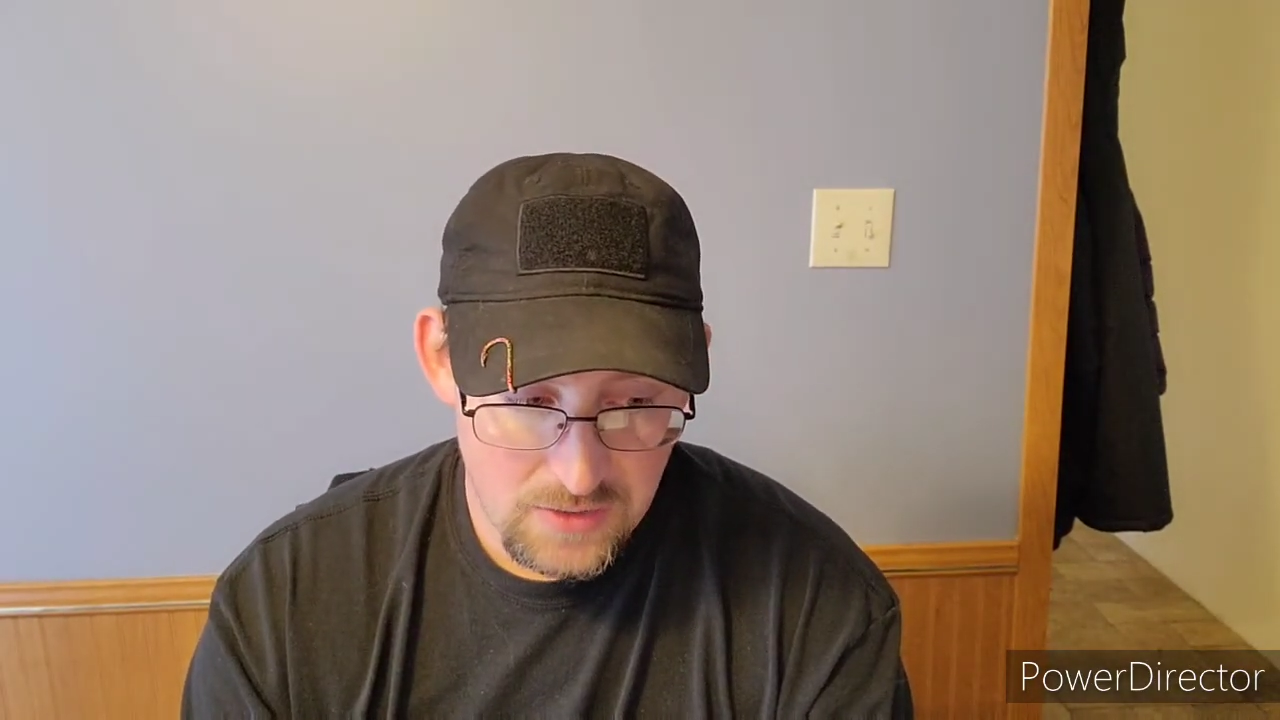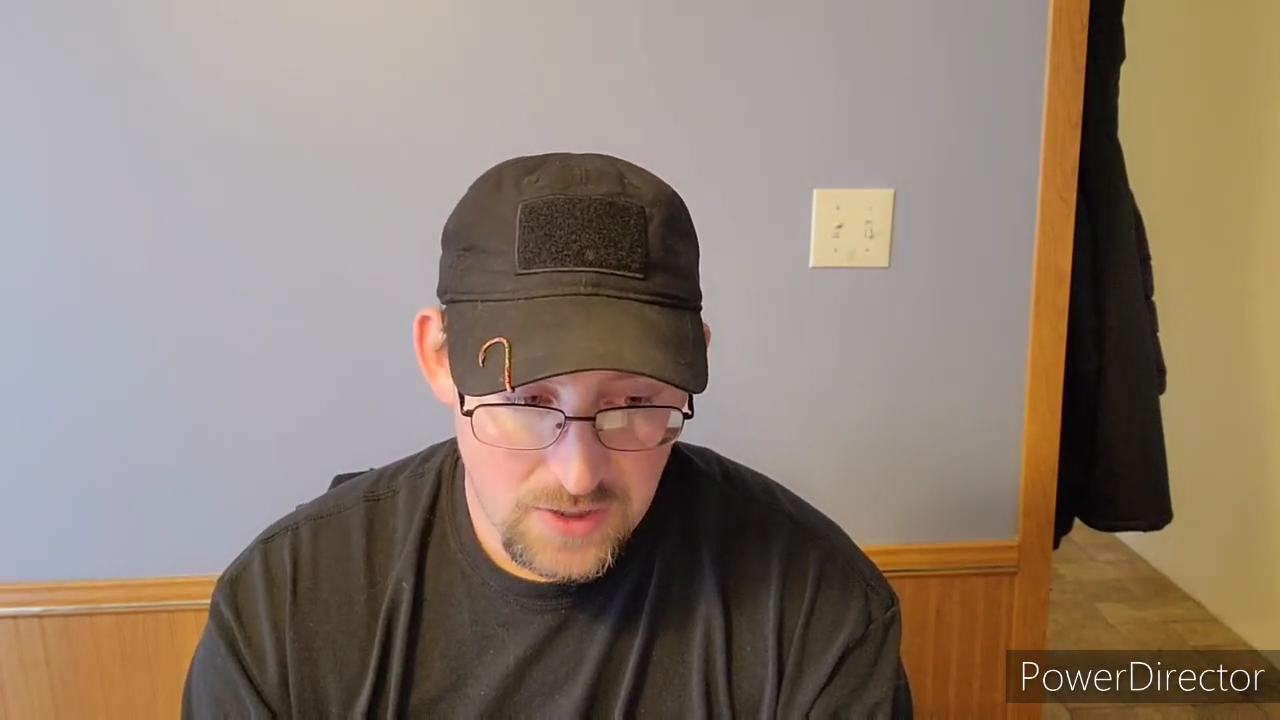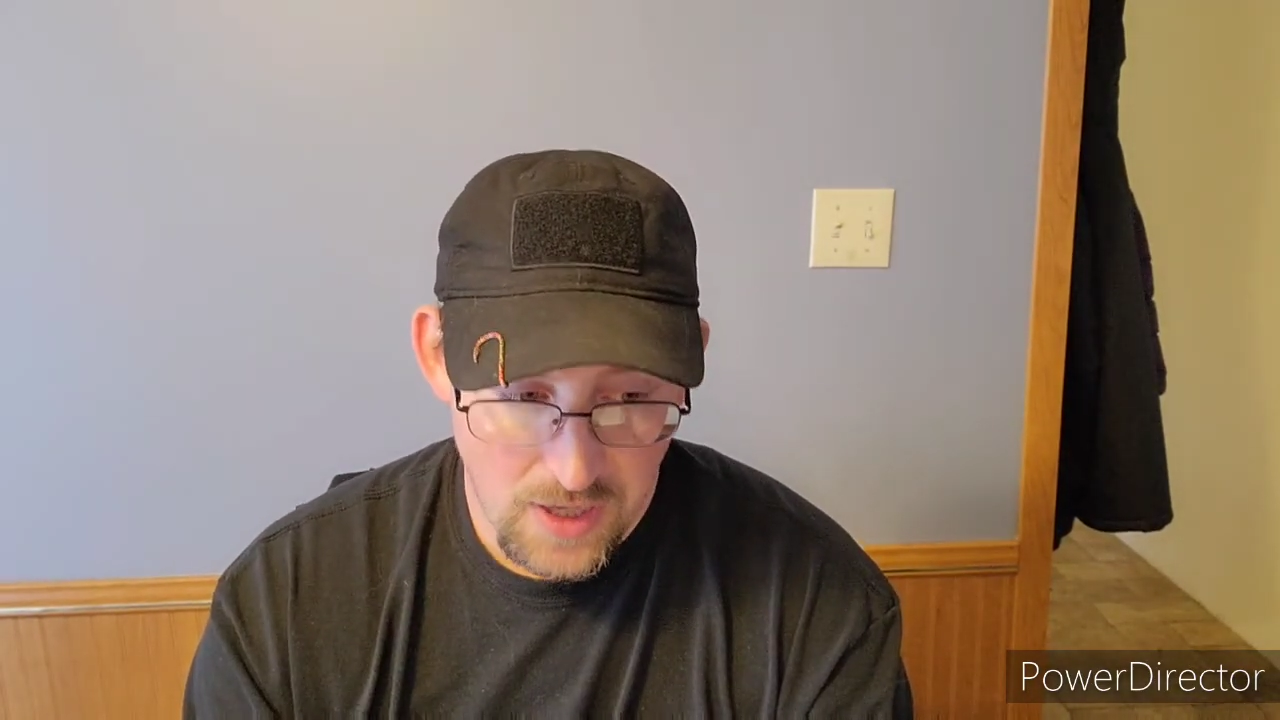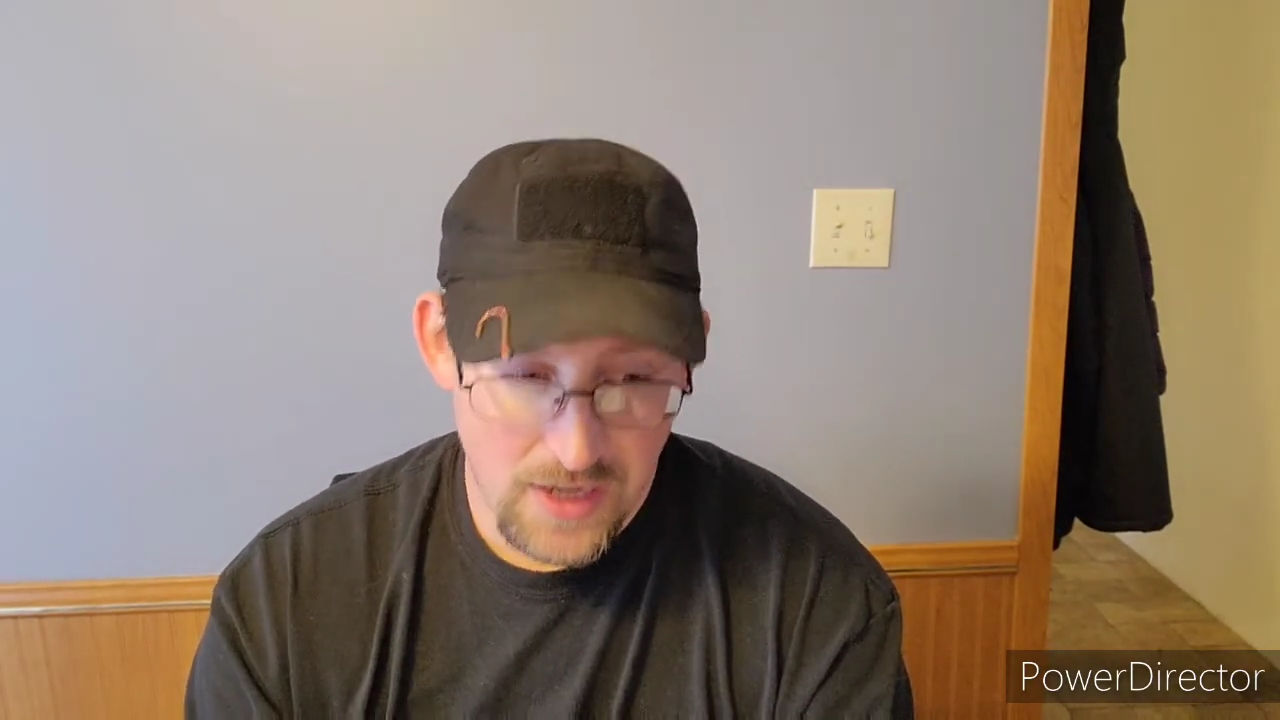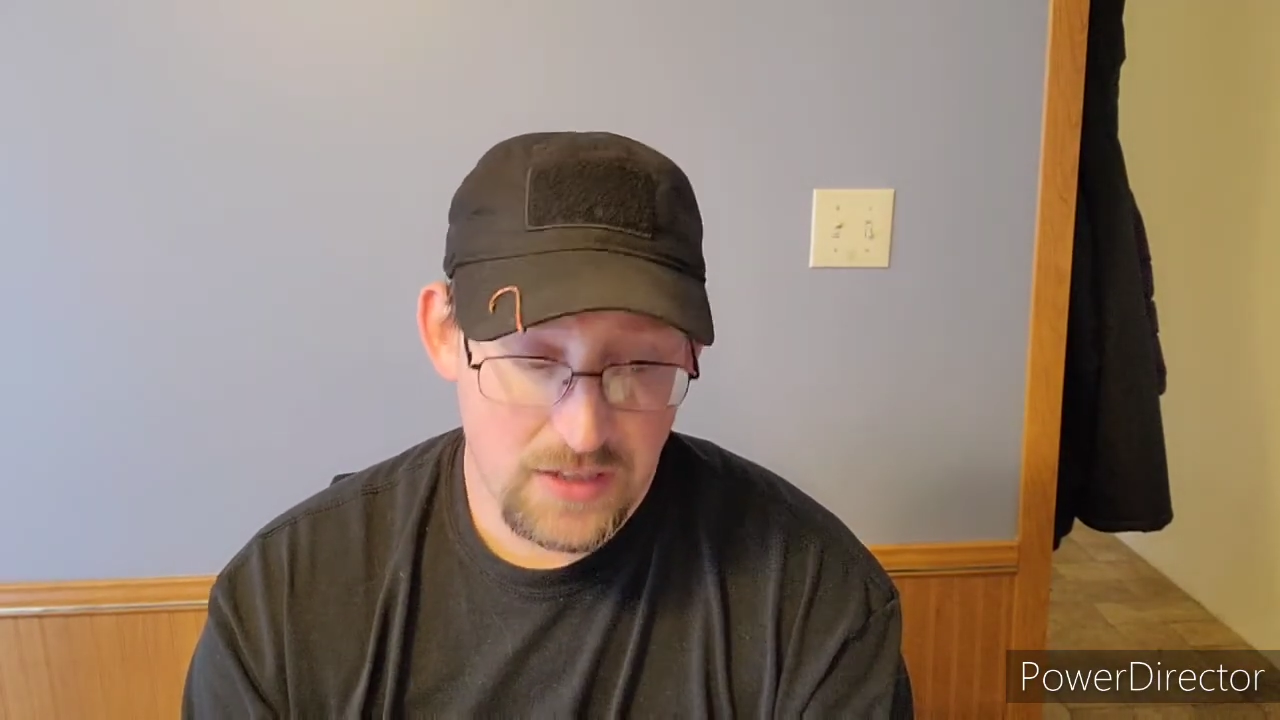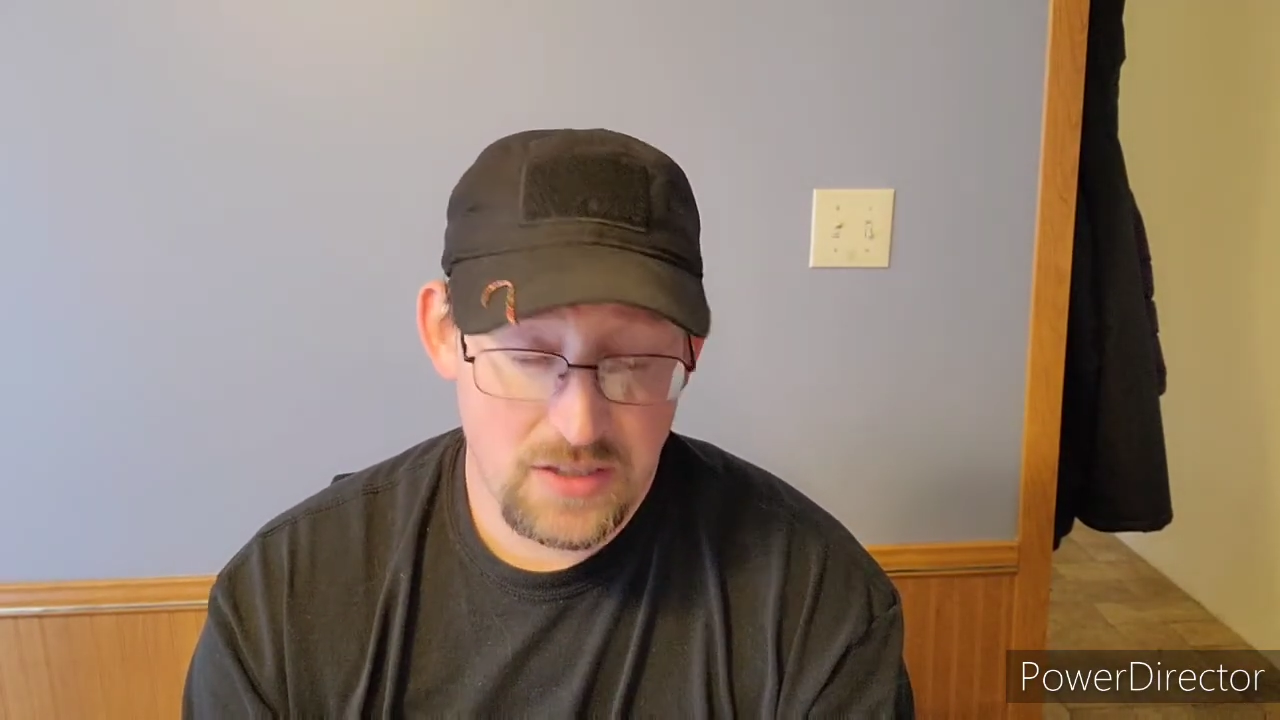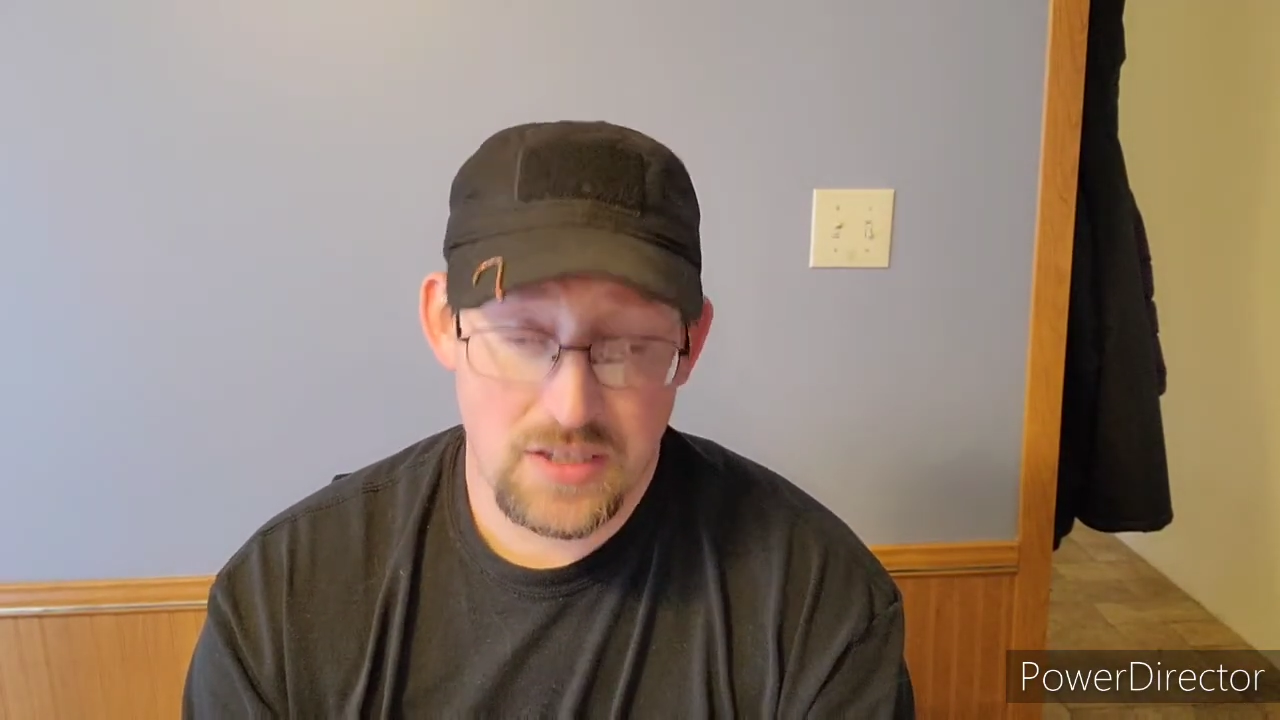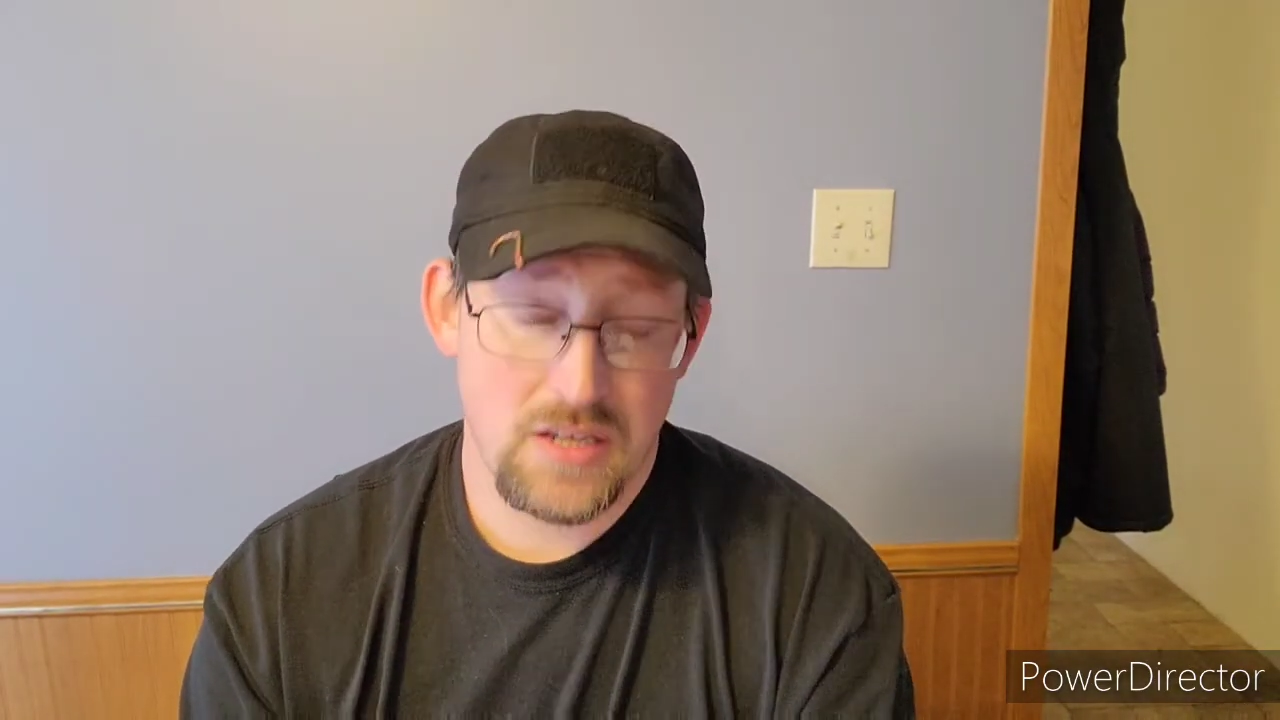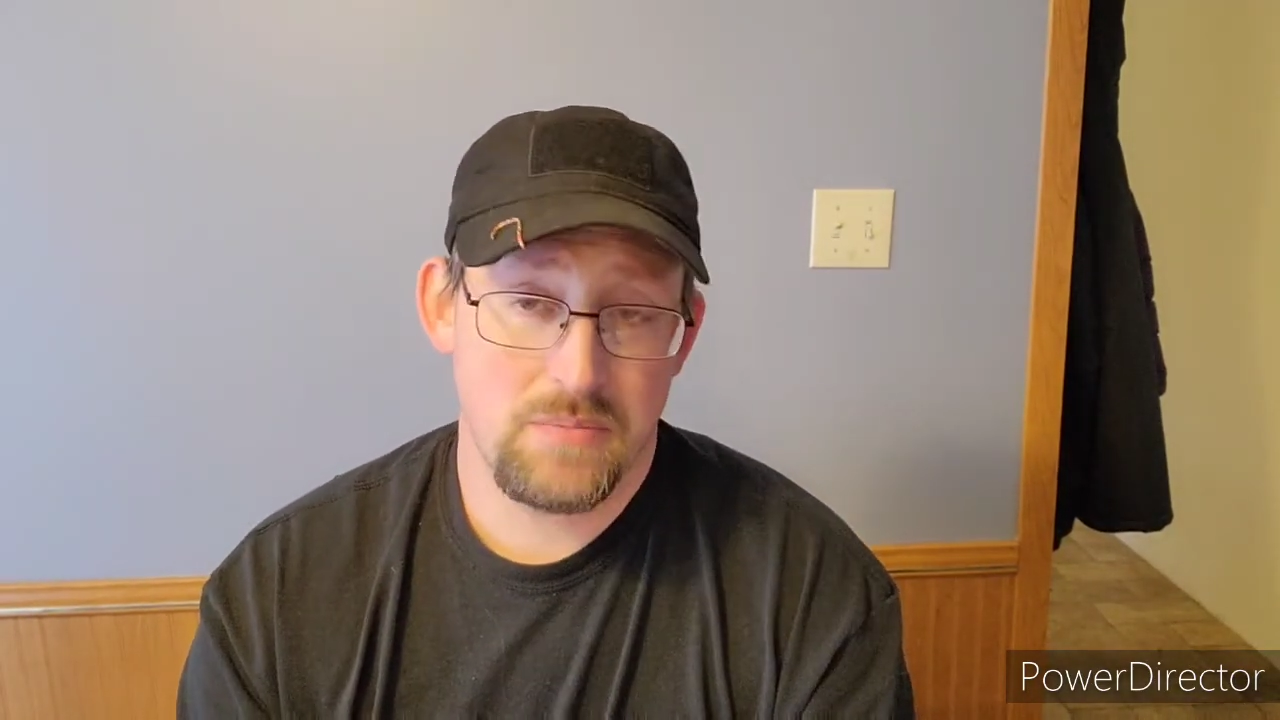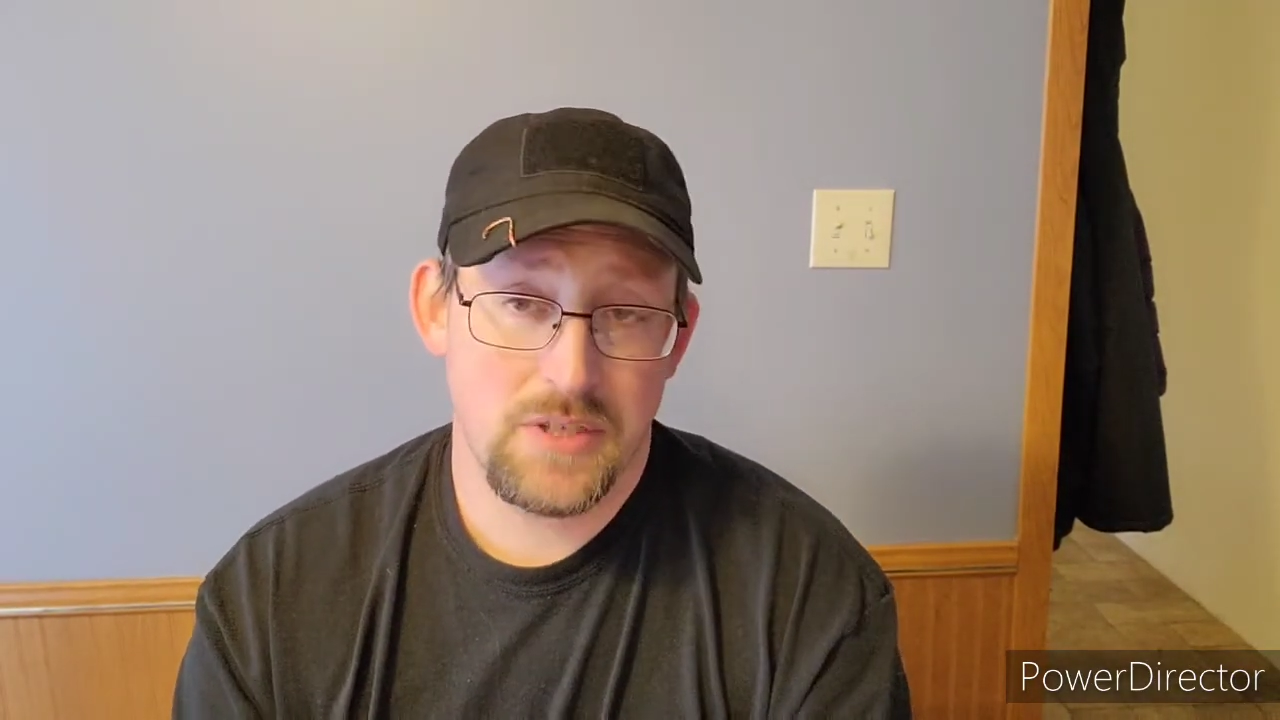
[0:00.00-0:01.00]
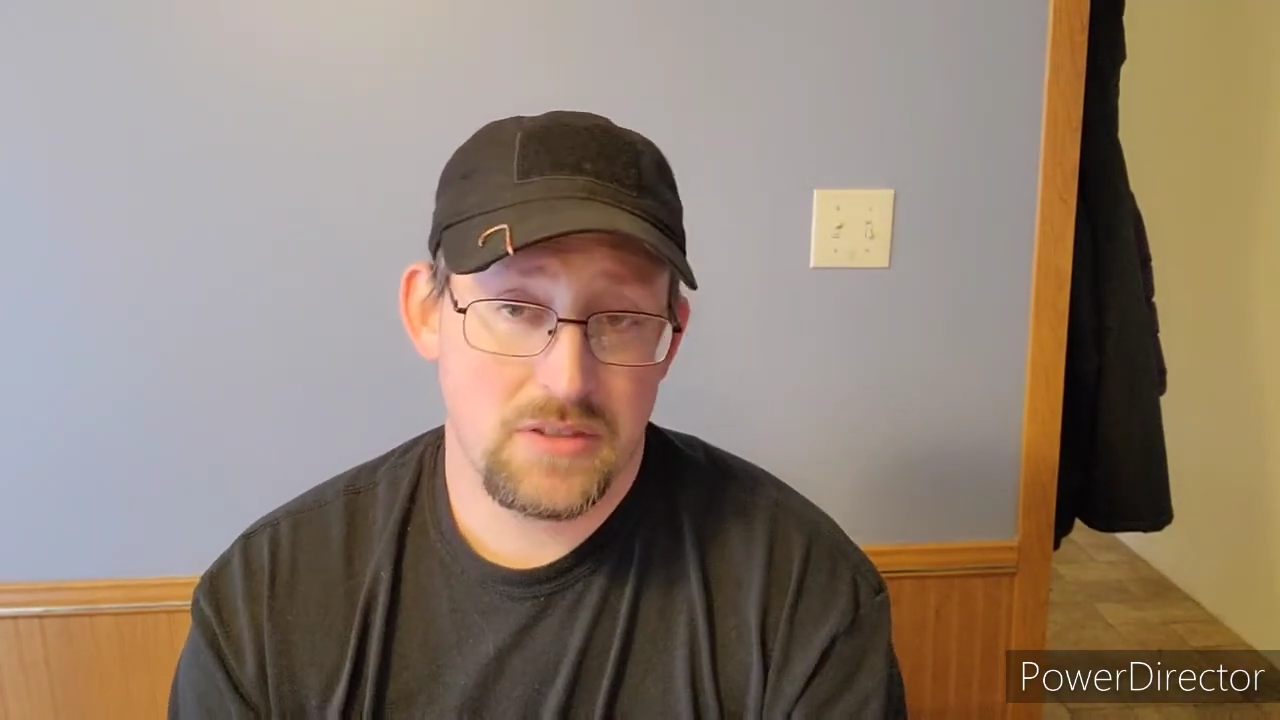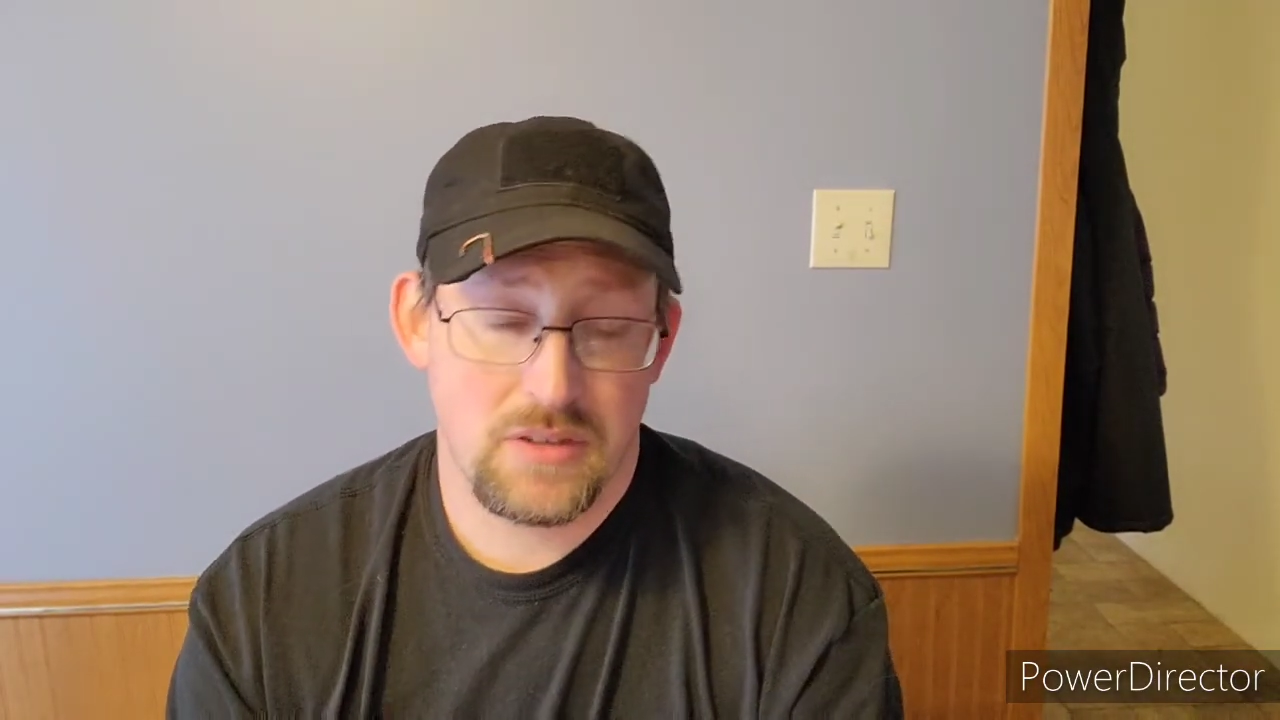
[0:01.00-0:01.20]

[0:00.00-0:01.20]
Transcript: trying to keep this